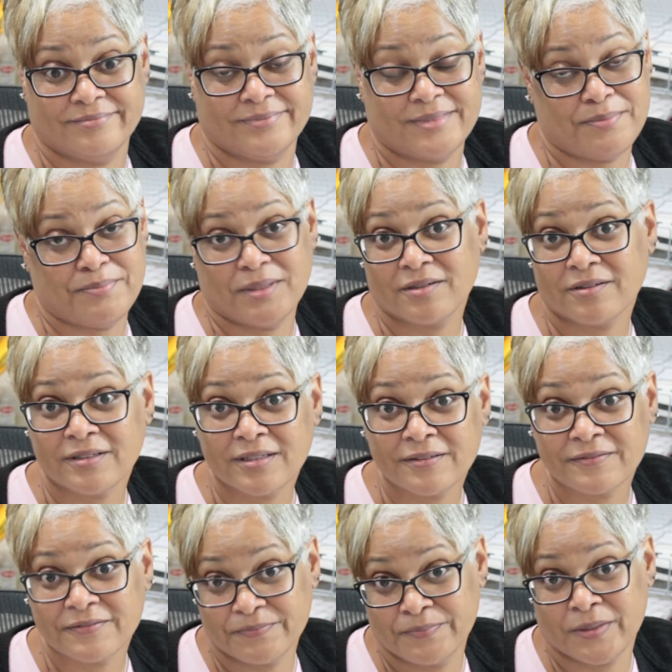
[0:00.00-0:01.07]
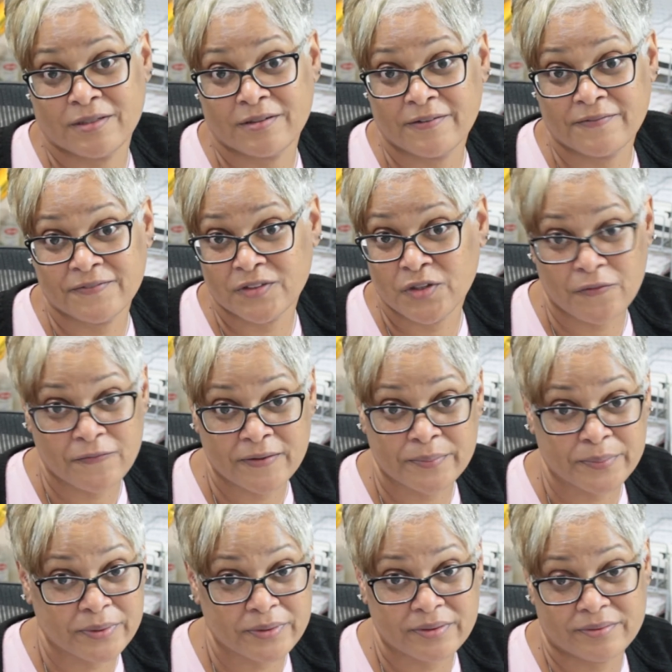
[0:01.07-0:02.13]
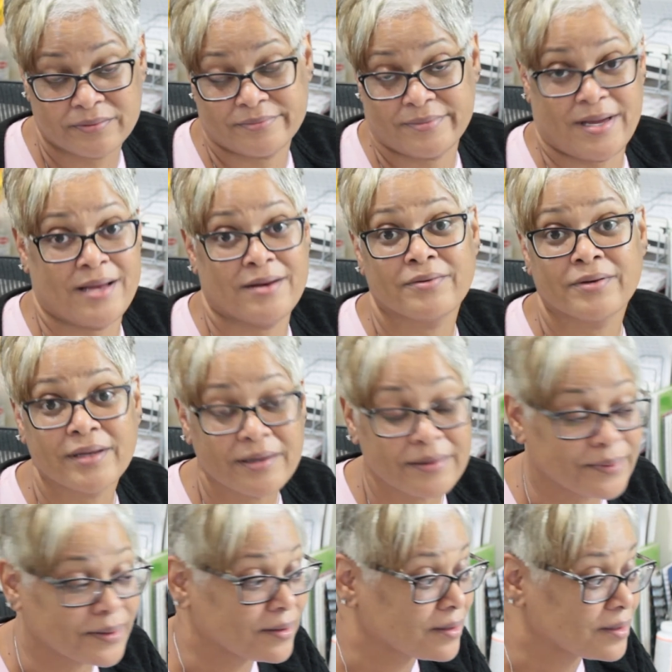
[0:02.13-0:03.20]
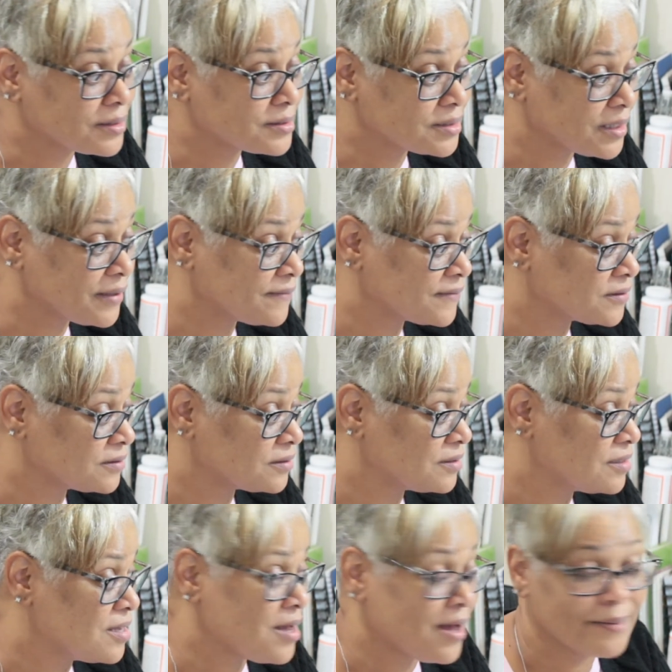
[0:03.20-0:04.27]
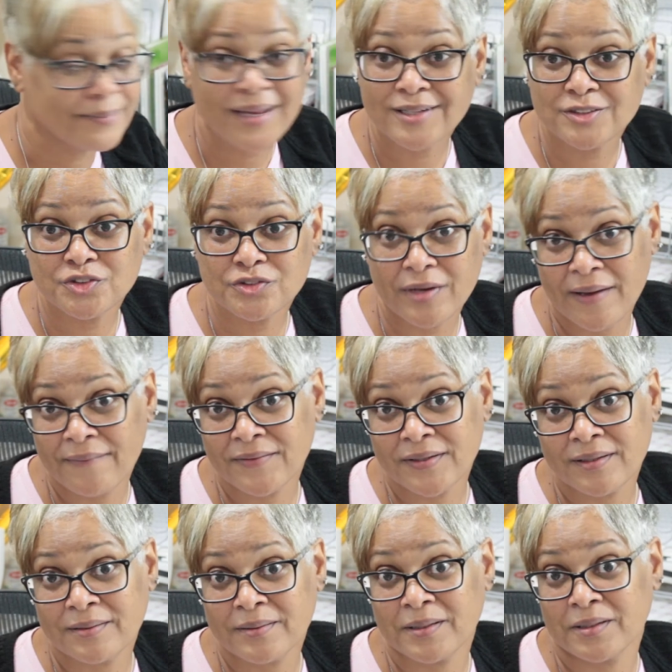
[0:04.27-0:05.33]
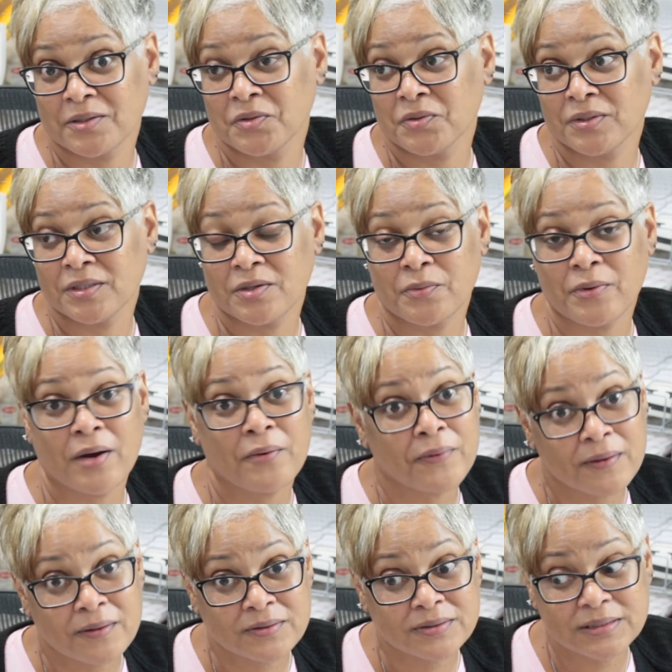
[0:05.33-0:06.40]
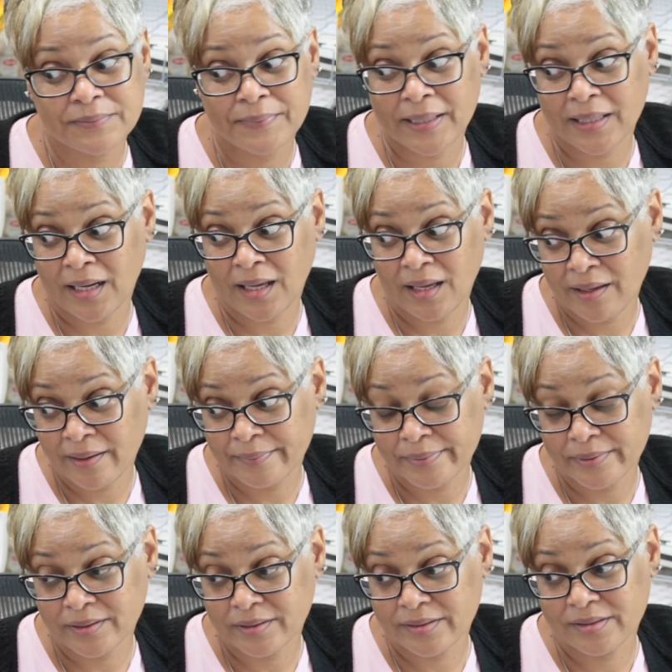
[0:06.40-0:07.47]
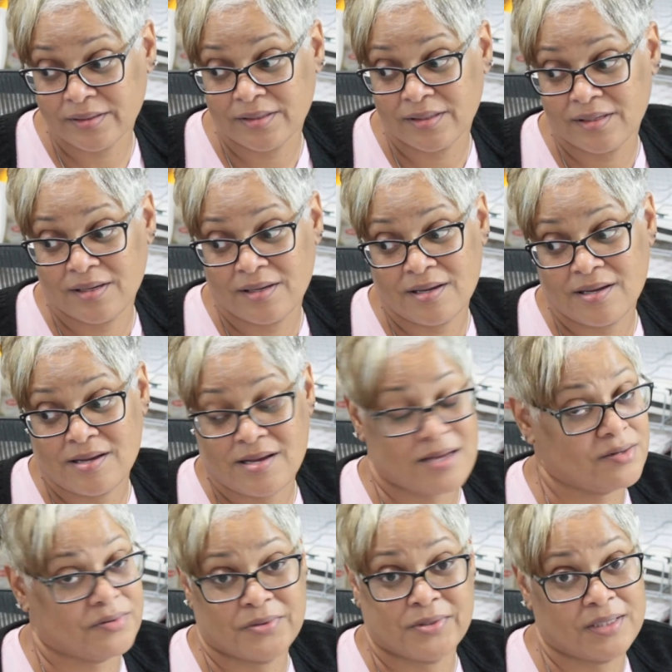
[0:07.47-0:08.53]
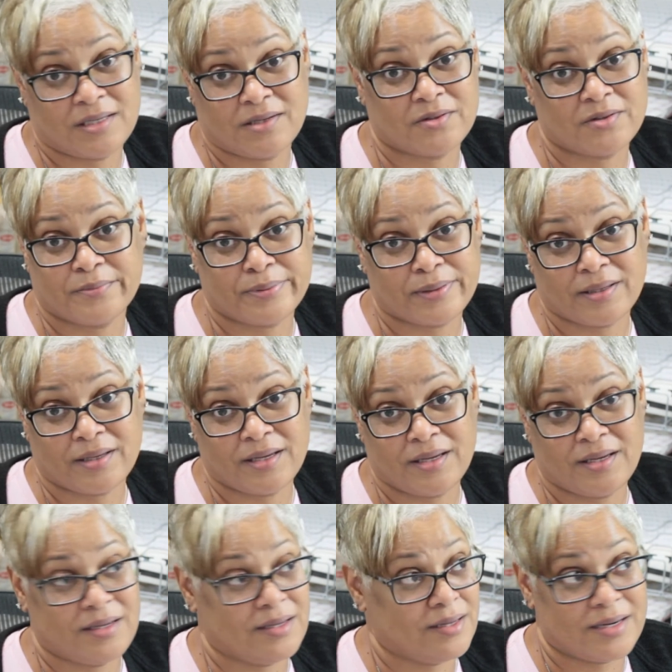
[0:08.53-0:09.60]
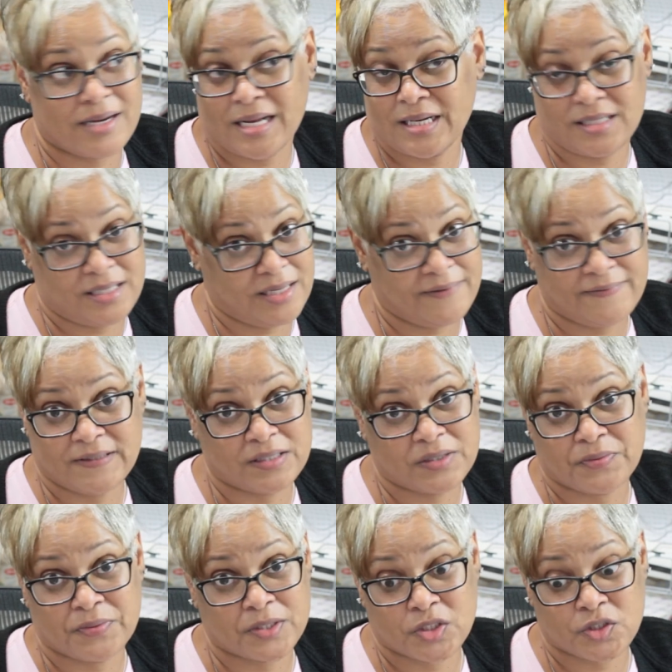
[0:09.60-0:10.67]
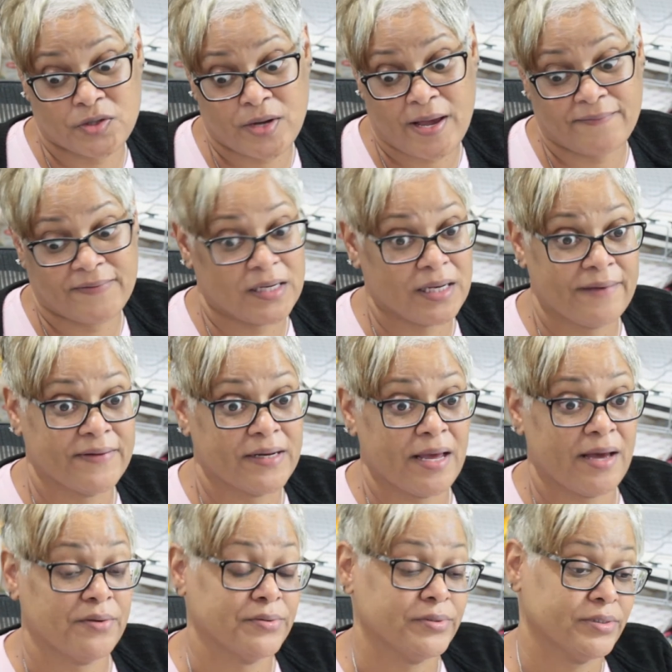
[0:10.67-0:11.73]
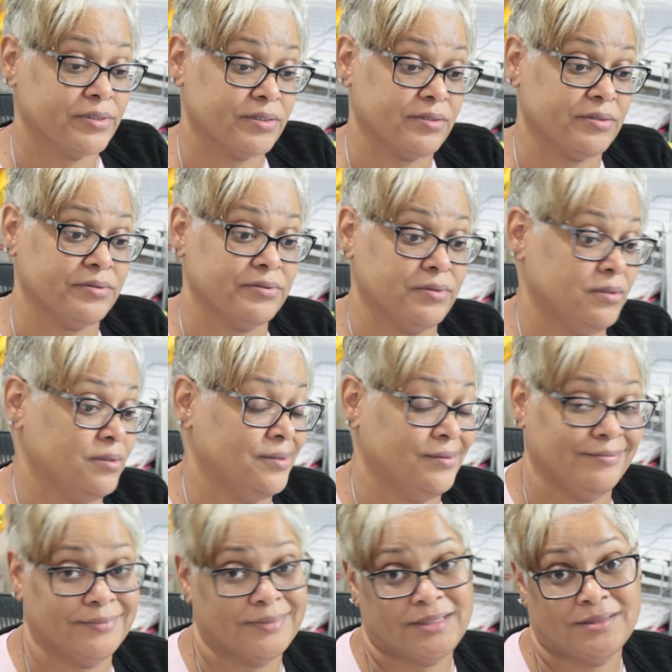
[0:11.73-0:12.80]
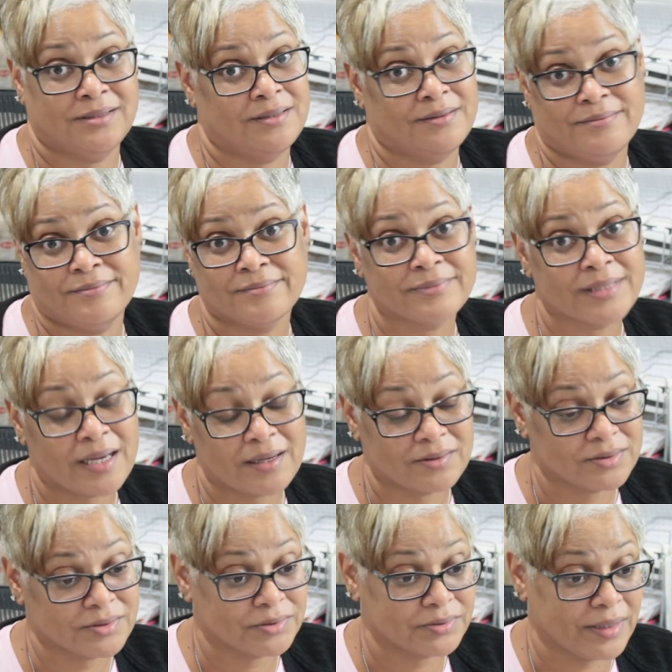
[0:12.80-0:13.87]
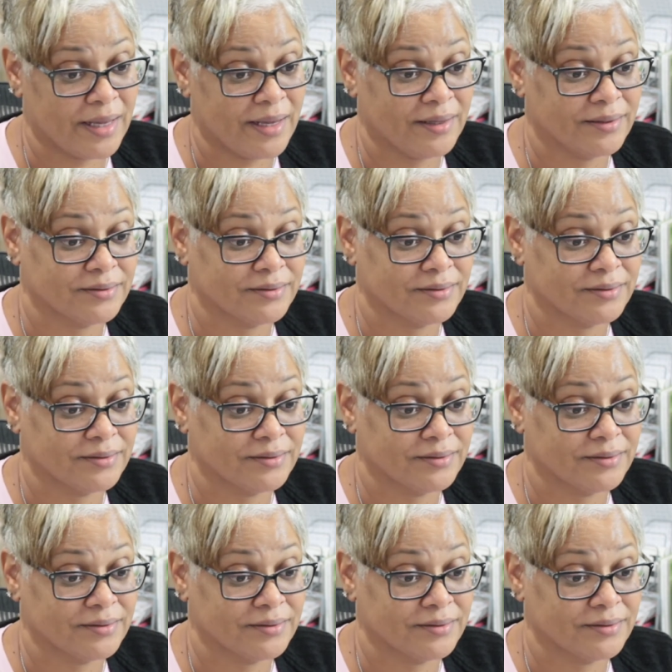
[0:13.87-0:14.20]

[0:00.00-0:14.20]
The middle of November? I don't care about Thanksgiving. I'm not traveling. I'm not going anywhere. I want to go see my dad, but I don't want to get on a plane, and I definitely don't want to drive 11 hours, so I'm not going to do that.